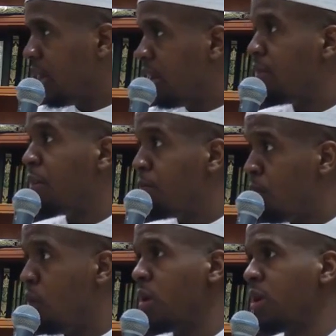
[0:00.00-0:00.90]
Even
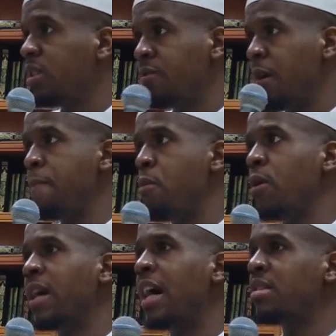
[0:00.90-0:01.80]
more. This is a very
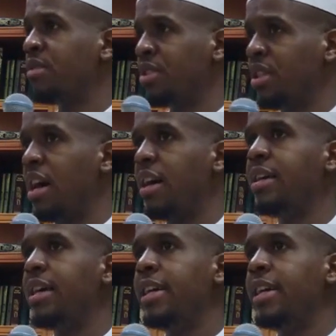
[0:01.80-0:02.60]
important concept of the salat.